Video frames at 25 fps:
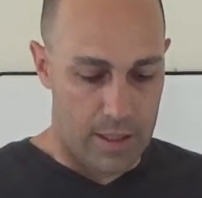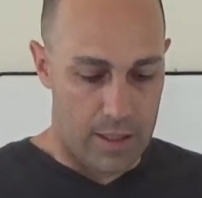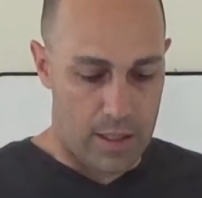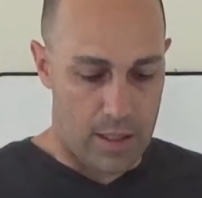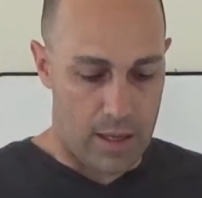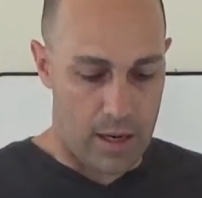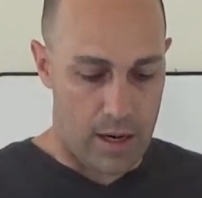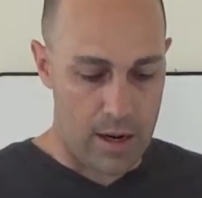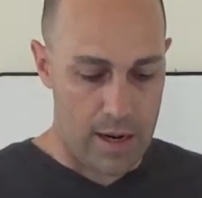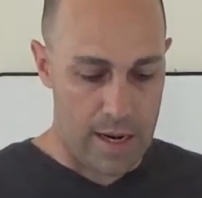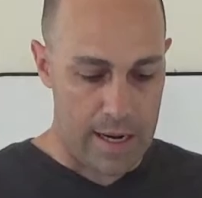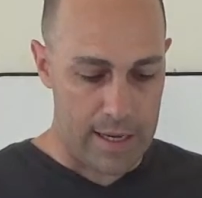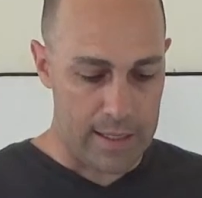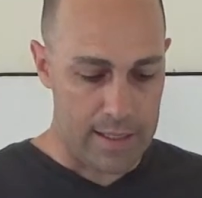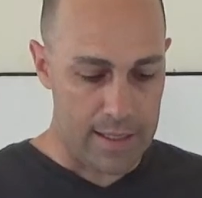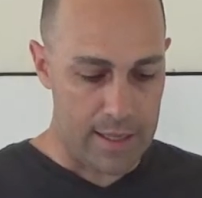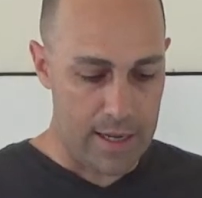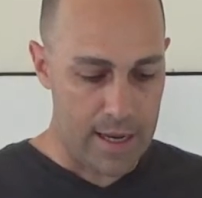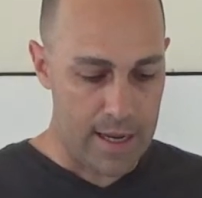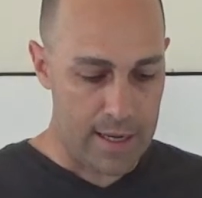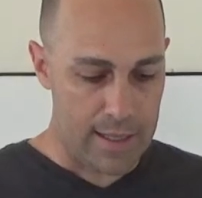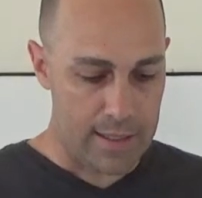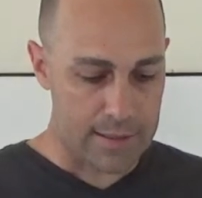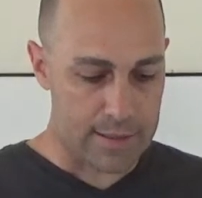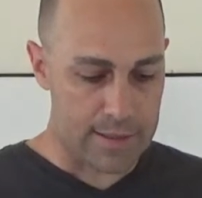All right,
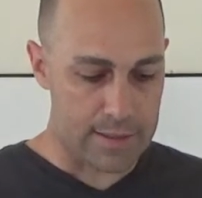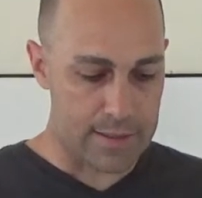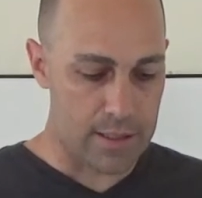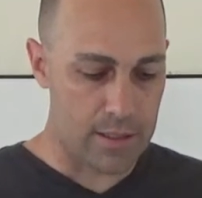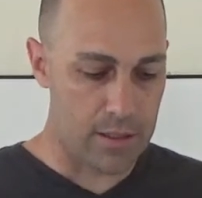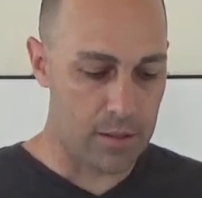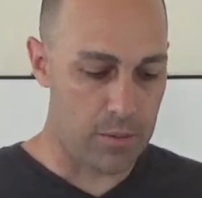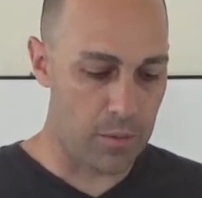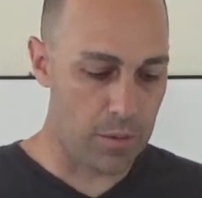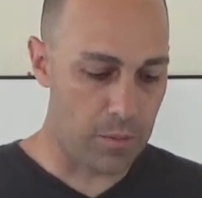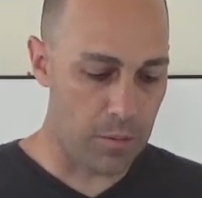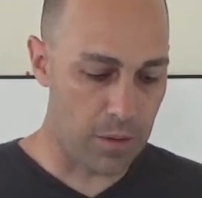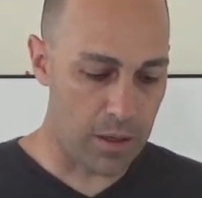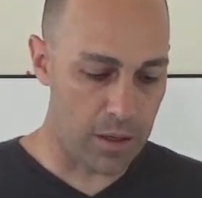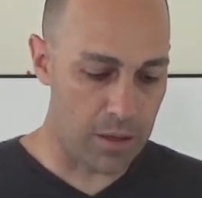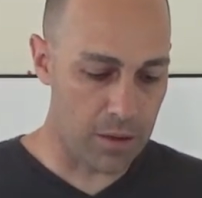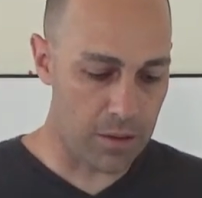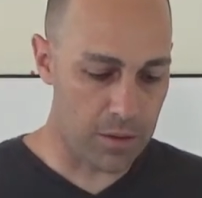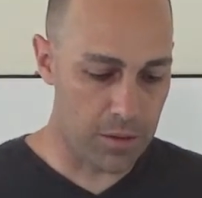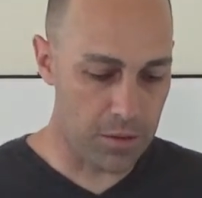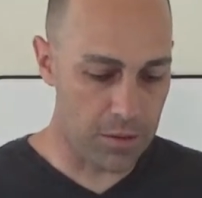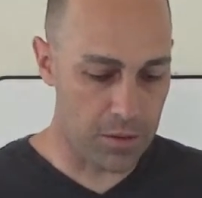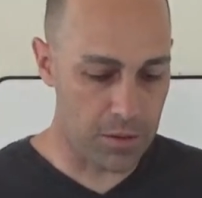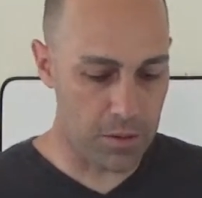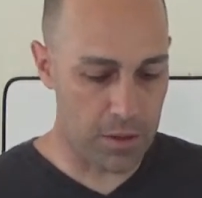next, we want to
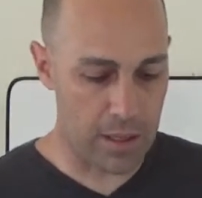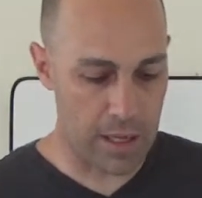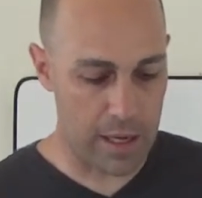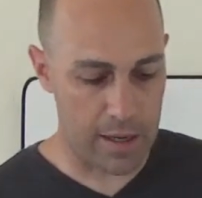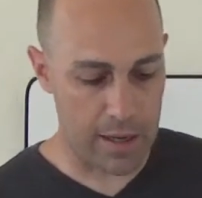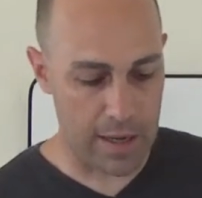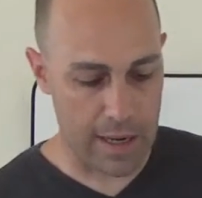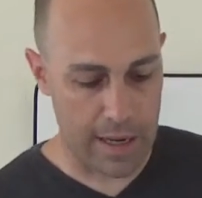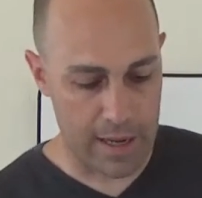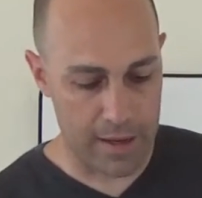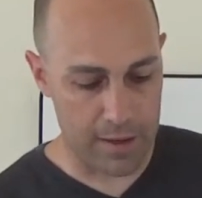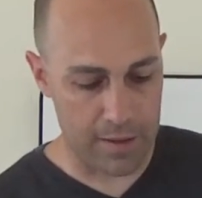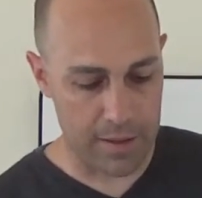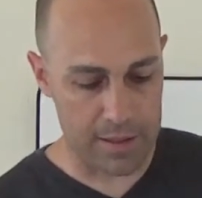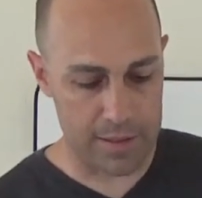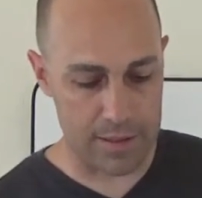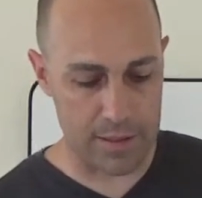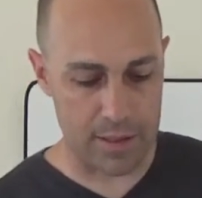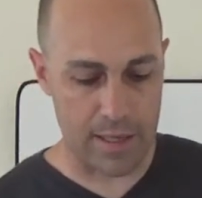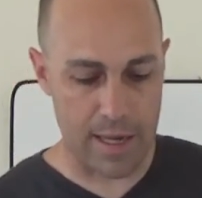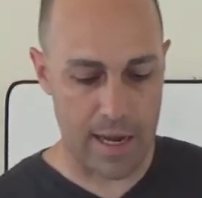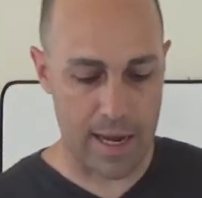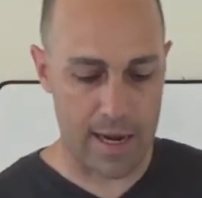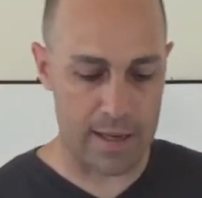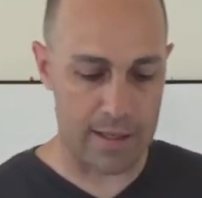know how to analyze
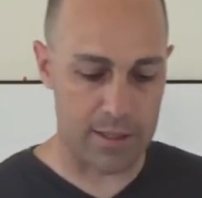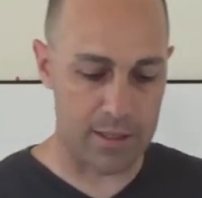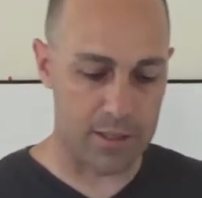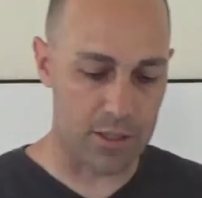the data.